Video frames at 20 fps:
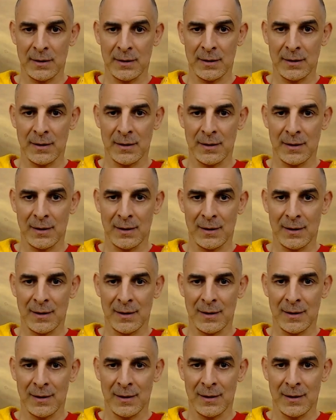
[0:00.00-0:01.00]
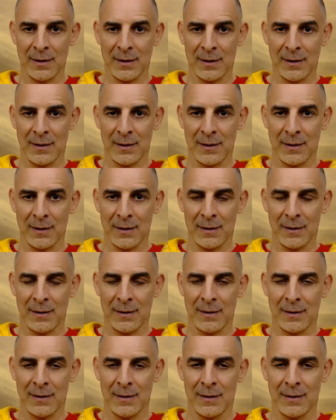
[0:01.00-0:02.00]

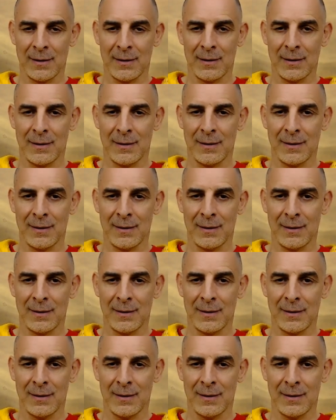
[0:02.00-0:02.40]
No one is speaking in this clip.